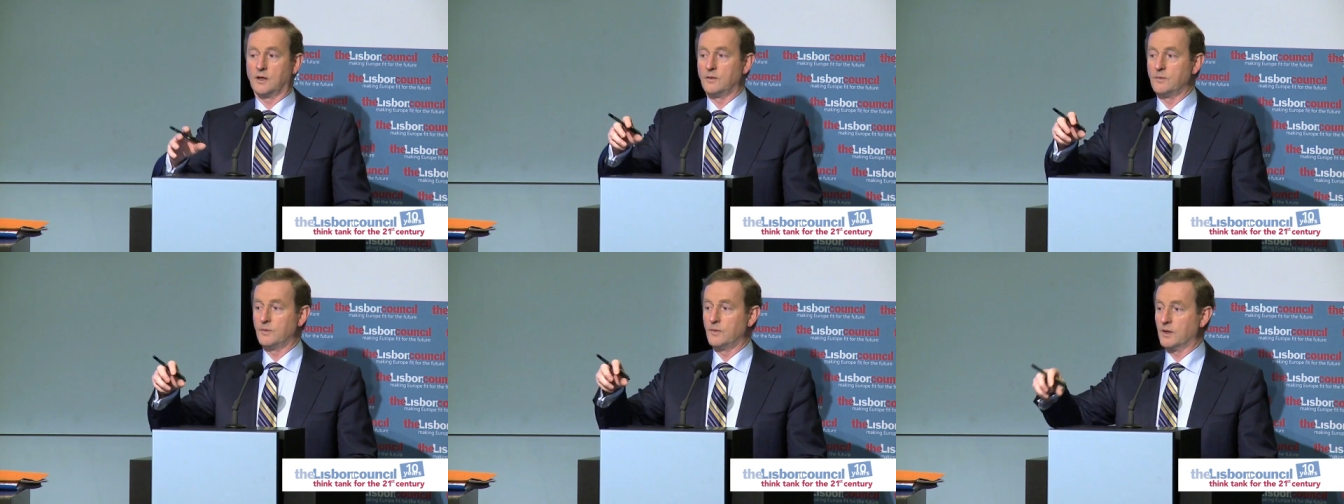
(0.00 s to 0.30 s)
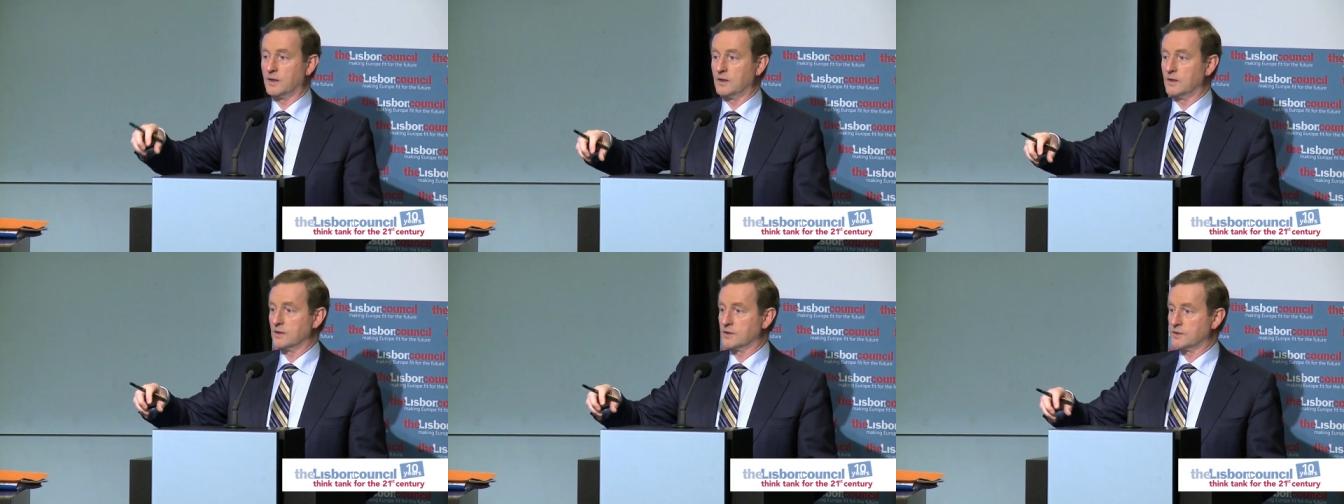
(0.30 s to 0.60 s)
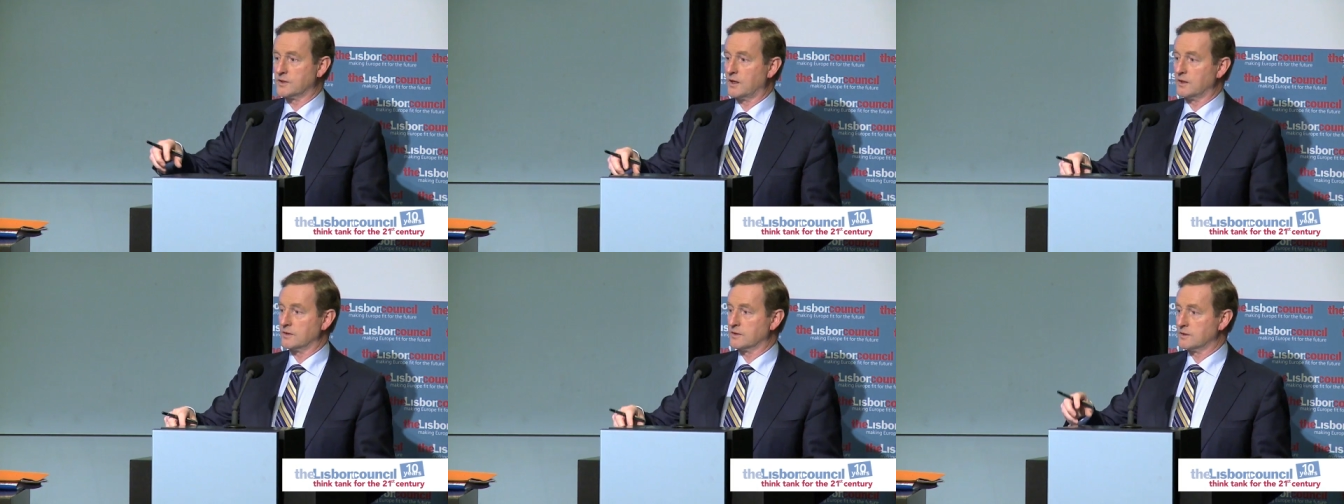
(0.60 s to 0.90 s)
I'm making a
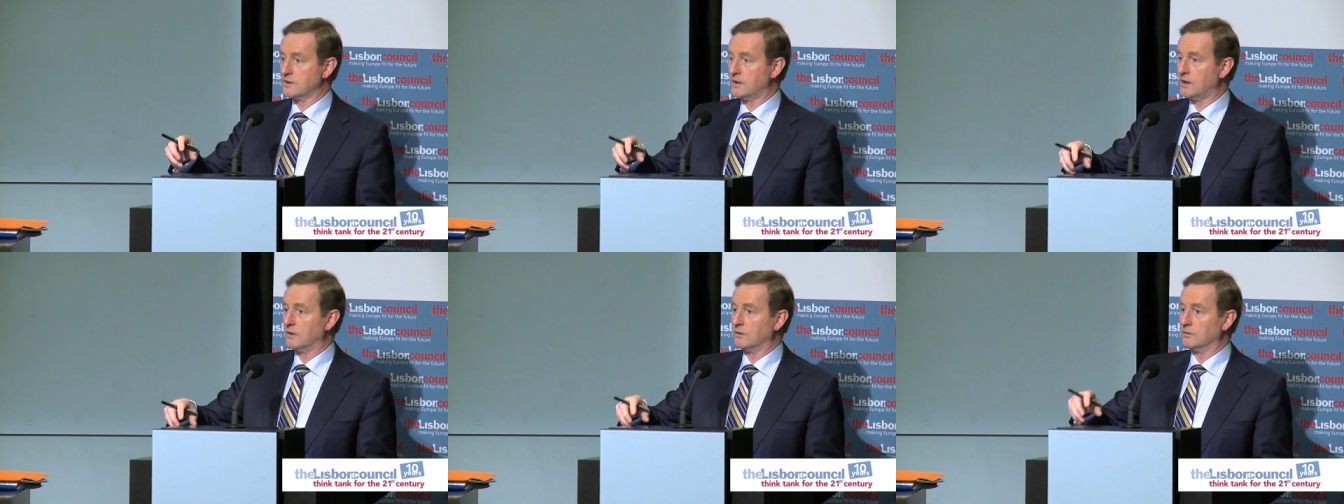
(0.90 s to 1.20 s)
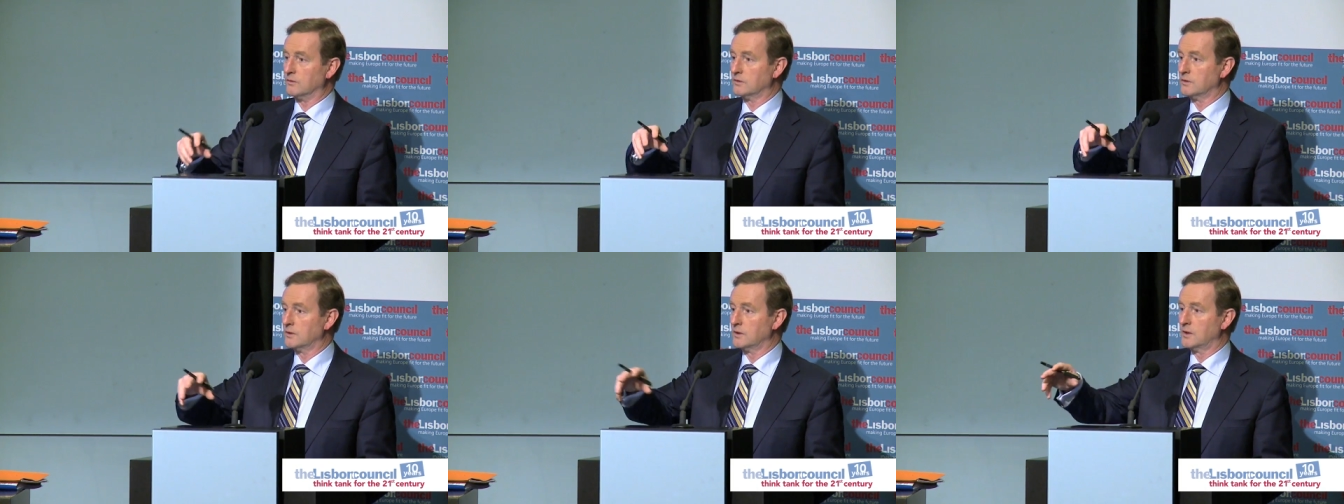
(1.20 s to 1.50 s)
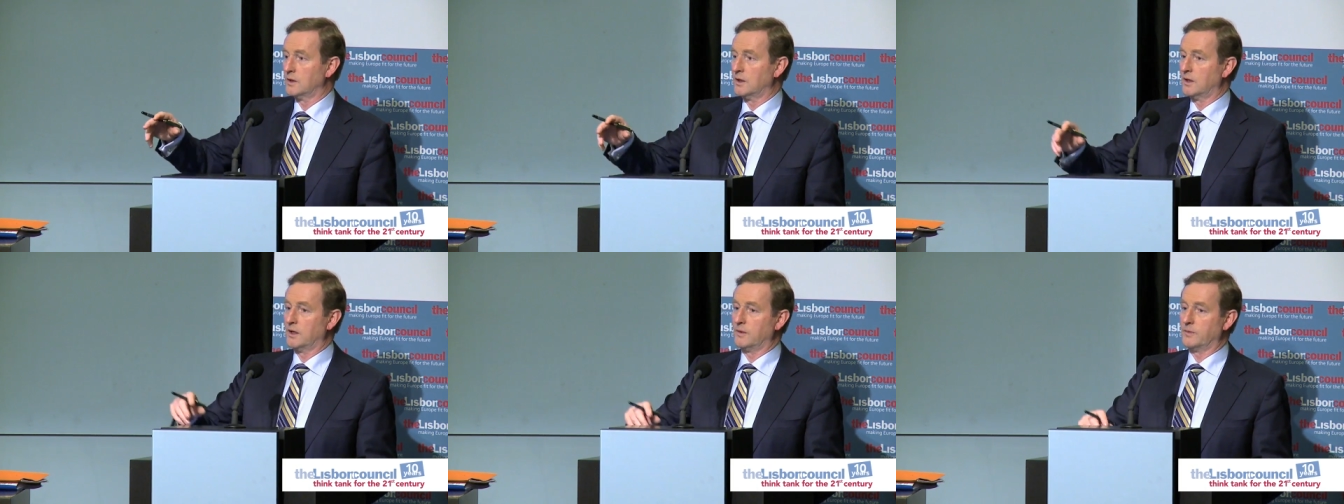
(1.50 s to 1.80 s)
stance now
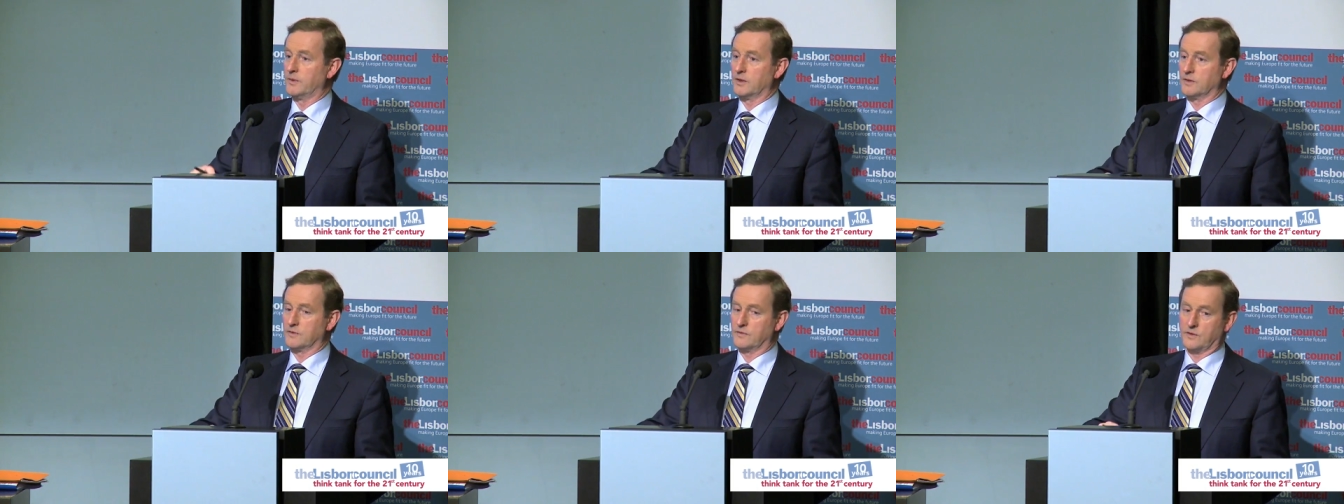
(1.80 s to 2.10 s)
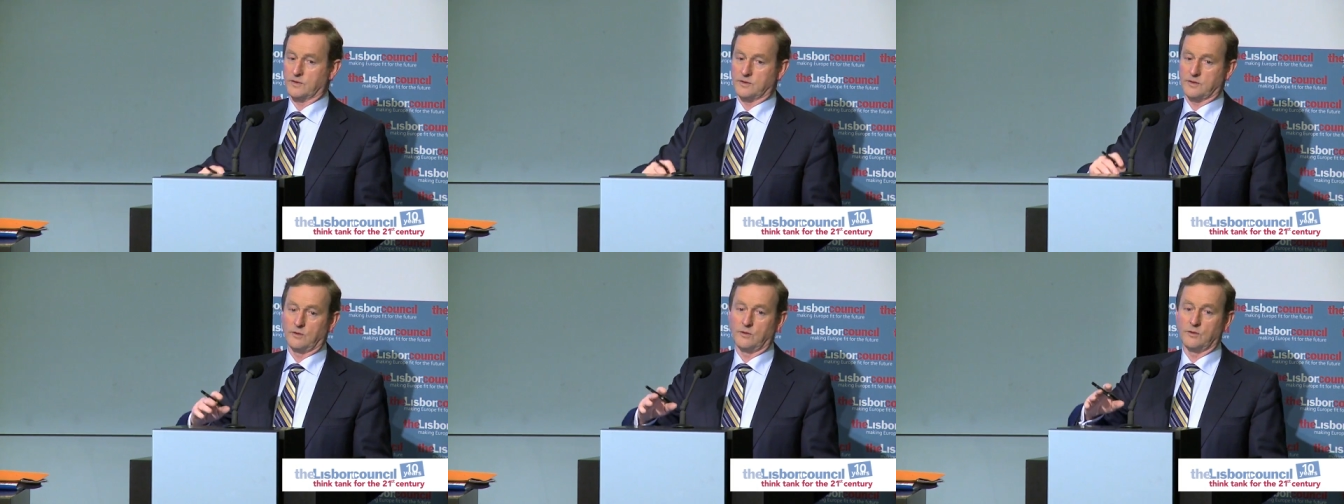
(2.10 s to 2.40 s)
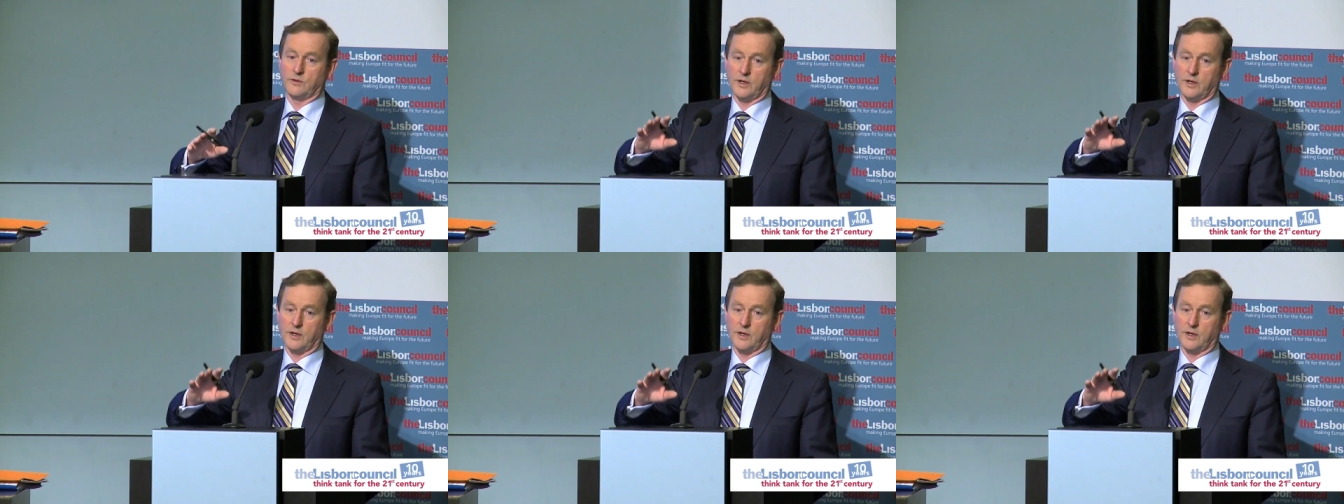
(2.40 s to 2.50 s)
because of this.